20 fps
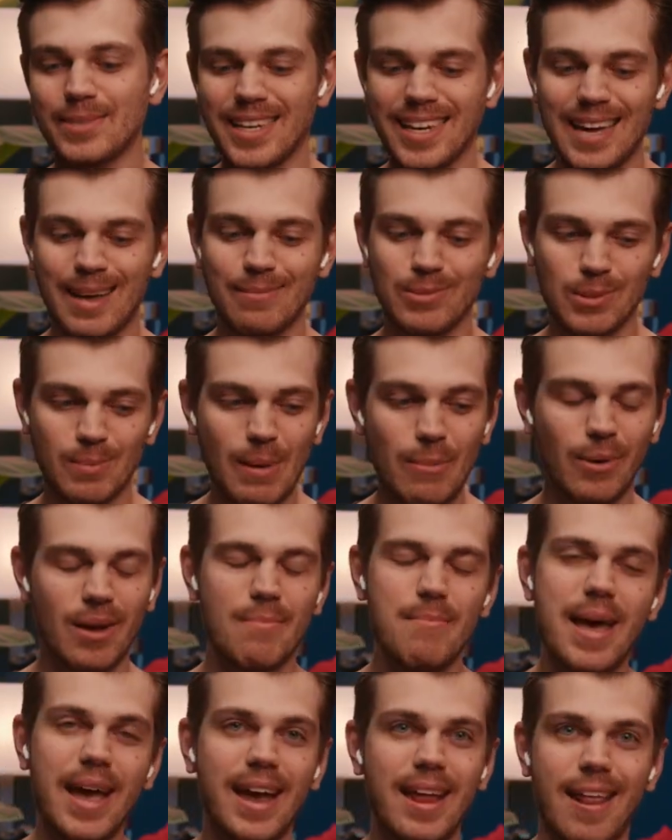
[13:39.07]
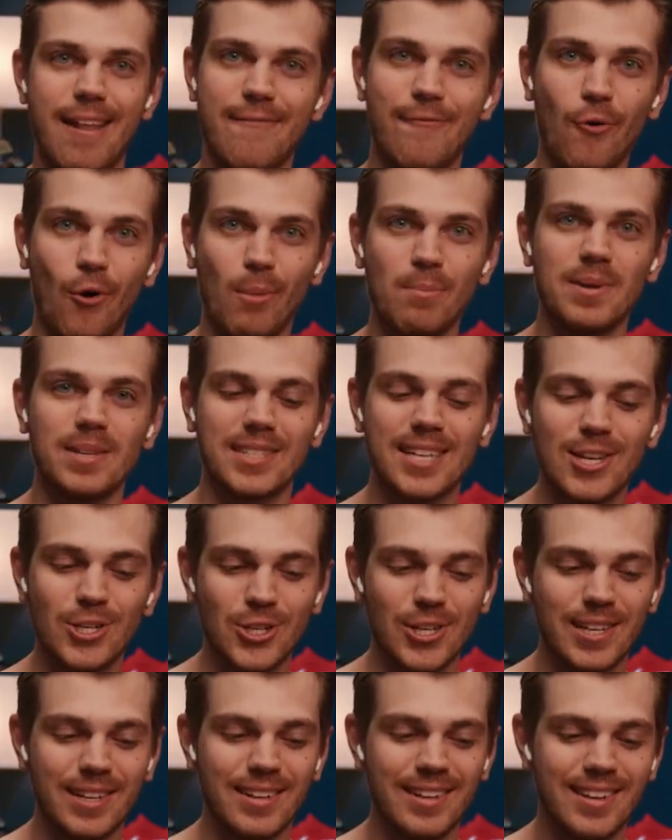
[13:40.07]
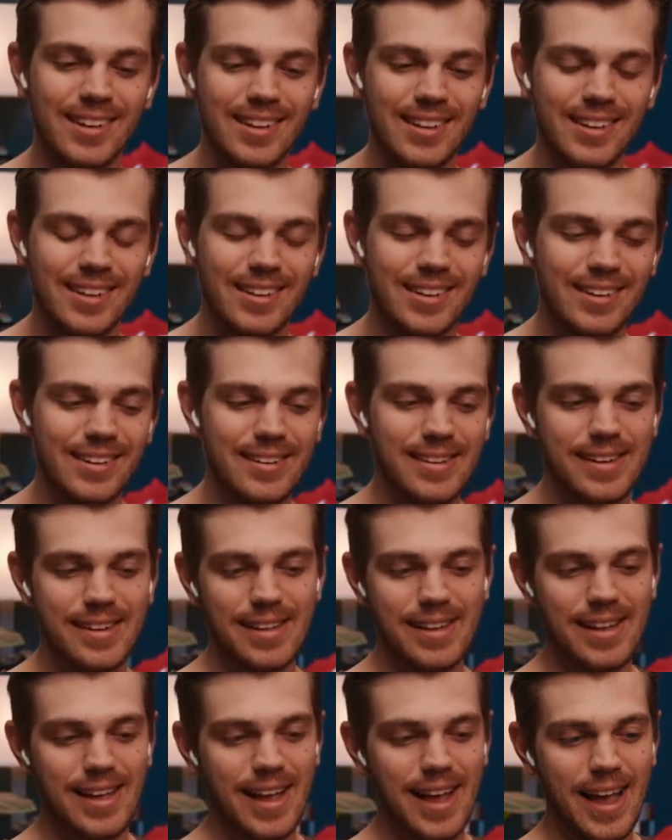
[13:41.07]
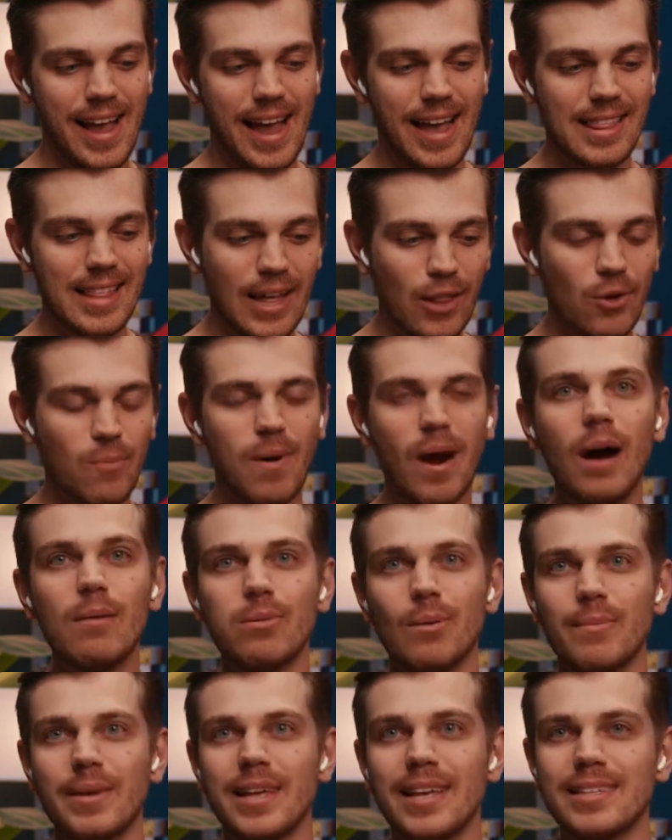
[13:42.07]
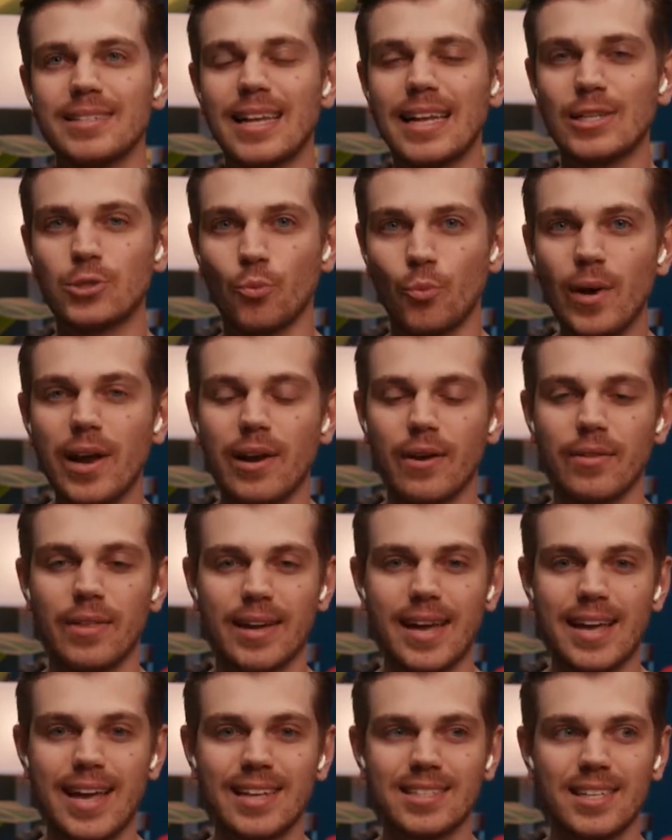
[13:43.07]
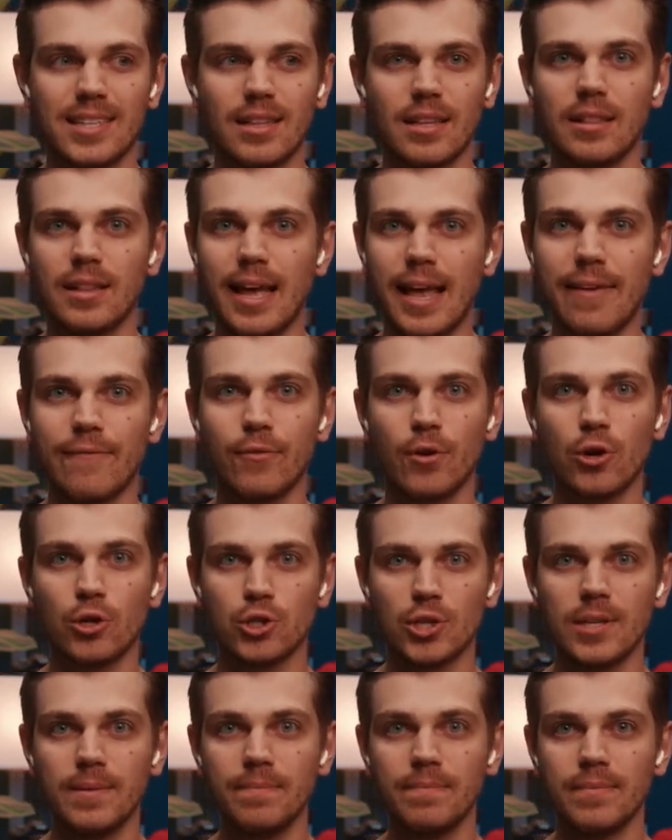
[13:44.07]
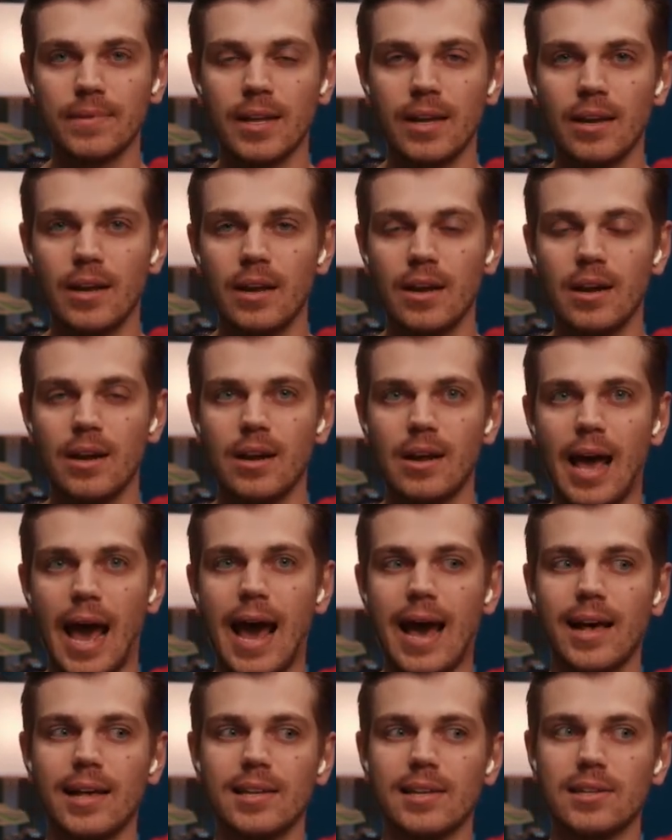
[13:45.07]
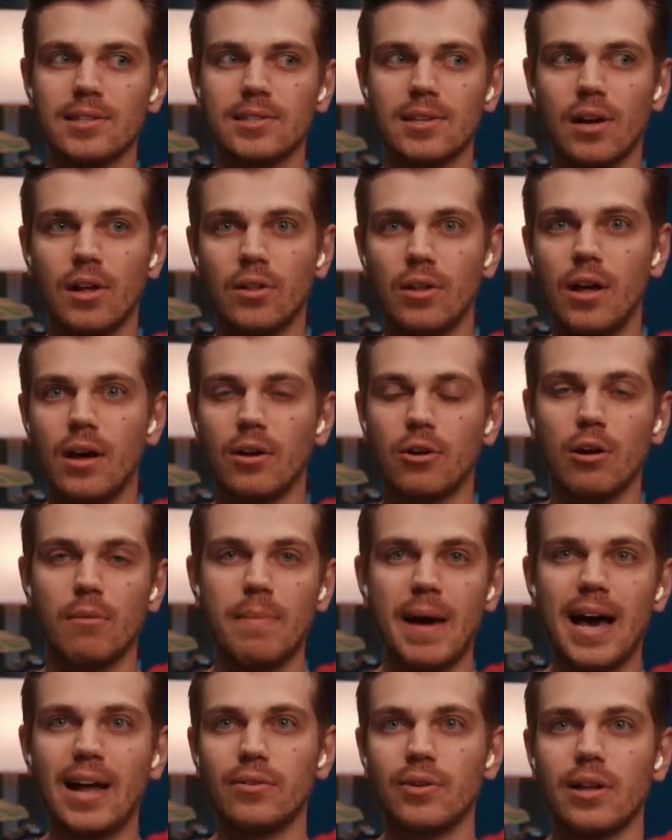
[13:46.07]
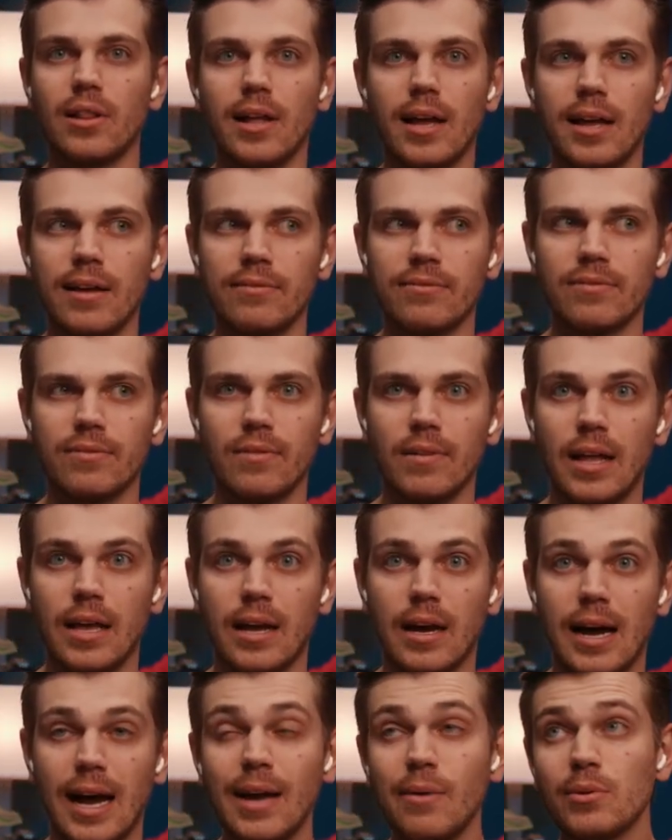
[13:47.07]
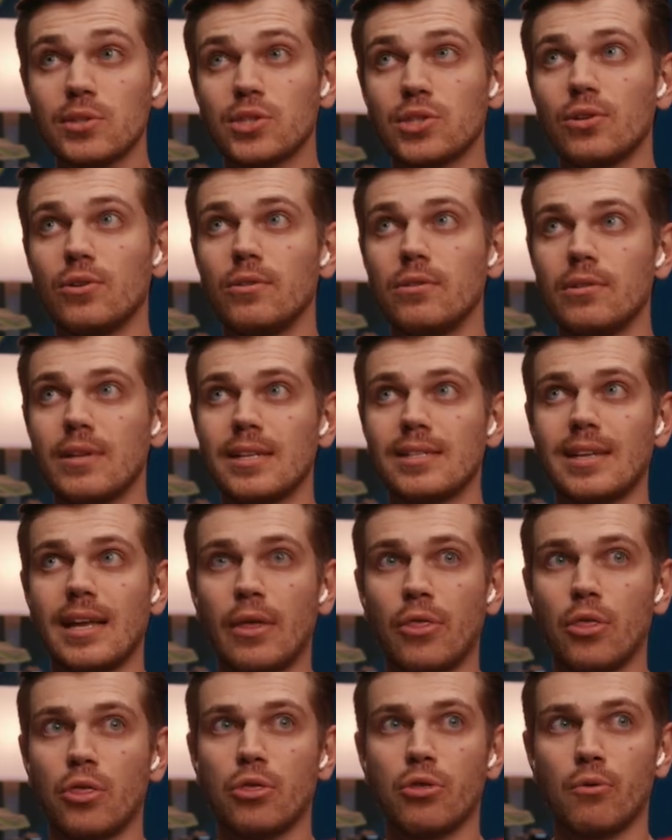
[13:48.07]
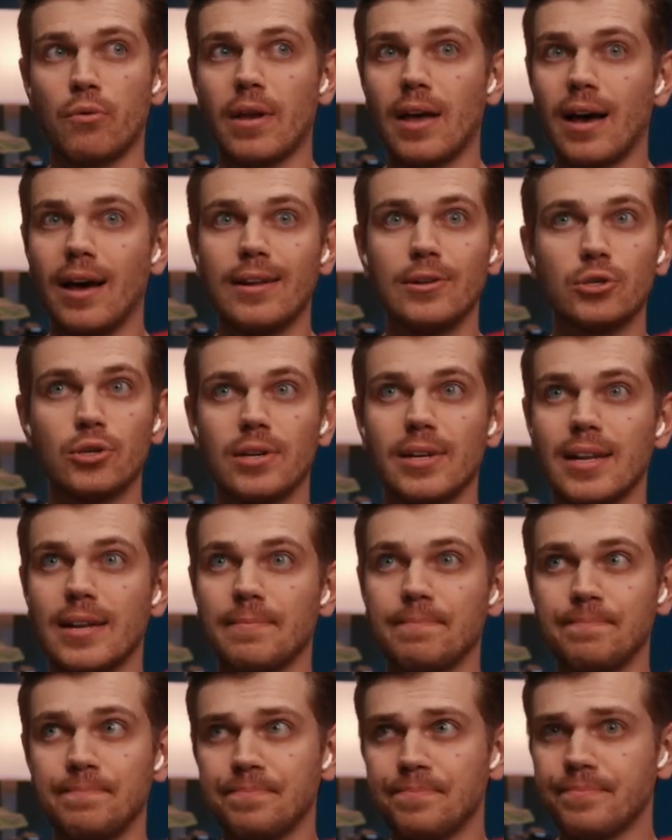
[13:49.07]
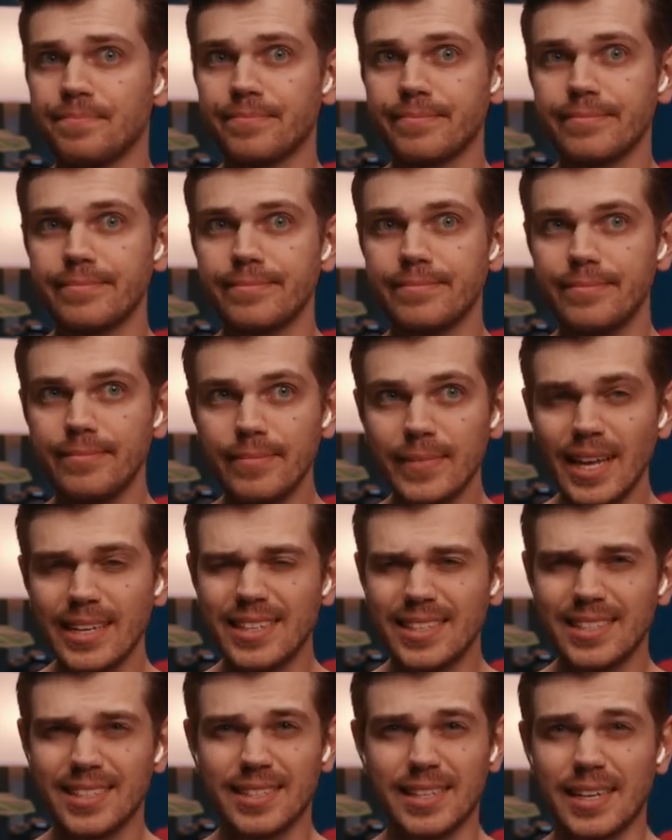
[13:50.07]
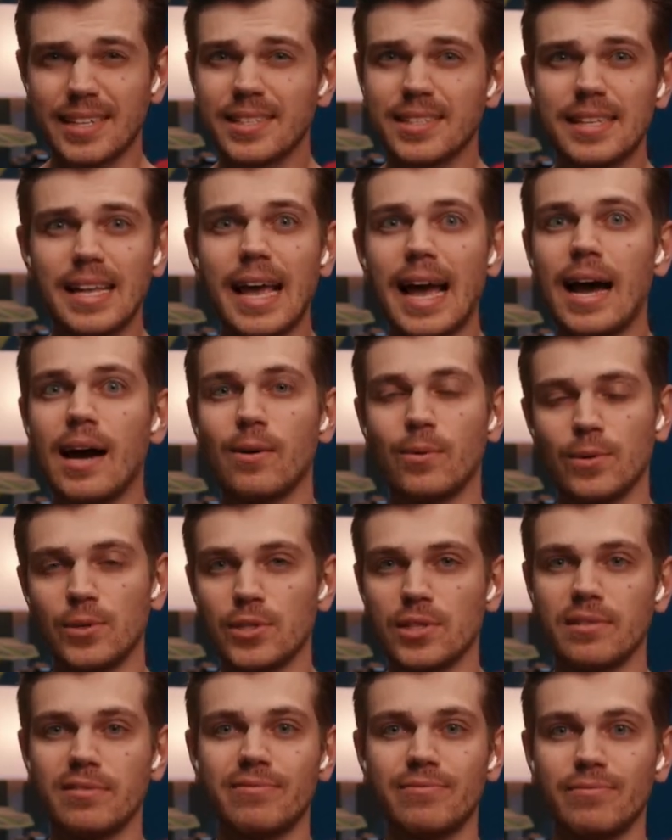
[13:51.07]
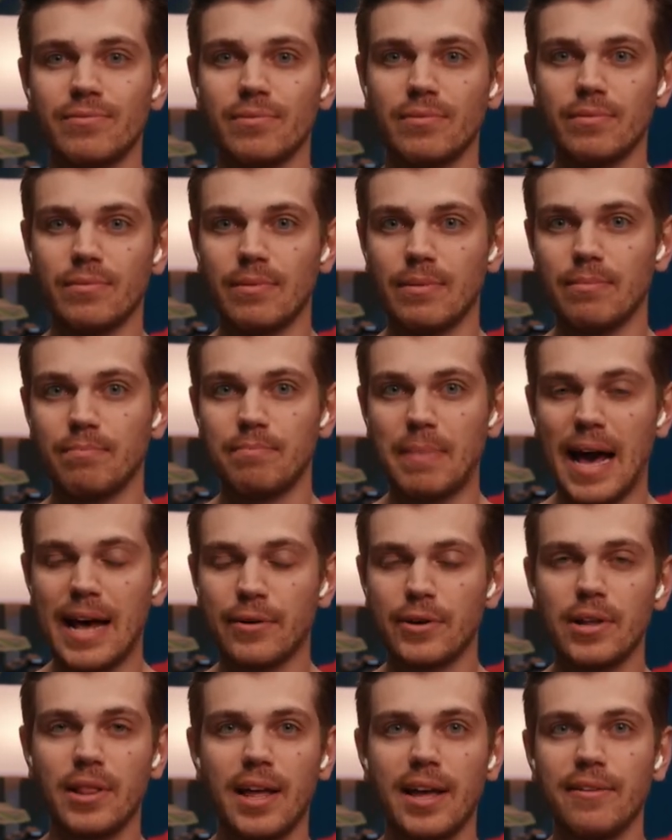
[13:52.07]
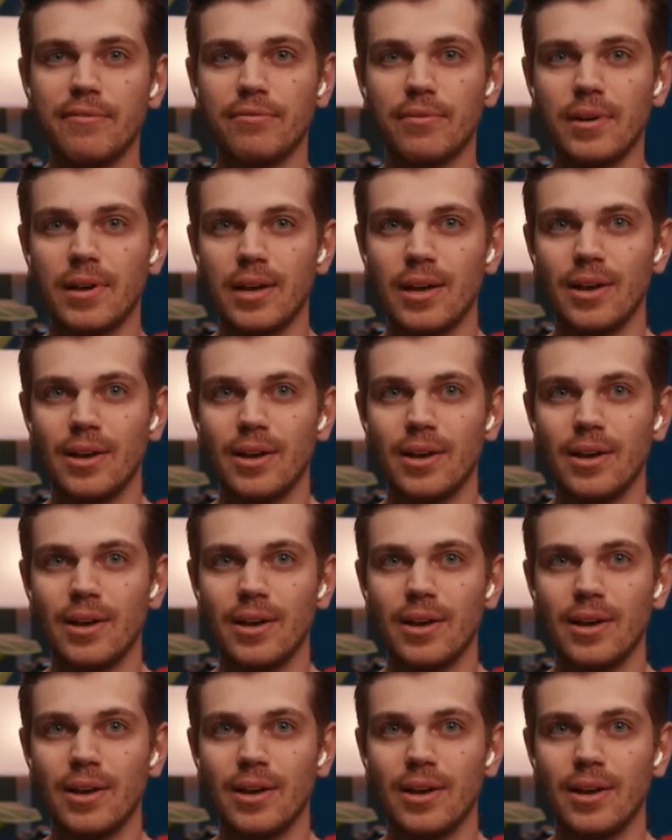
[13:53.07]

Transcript: time so people can make an informed decision. And the other problem is it's weird. Like I guess like the light version has a longer battery life. Like I was told it's like 360 hours of battery life,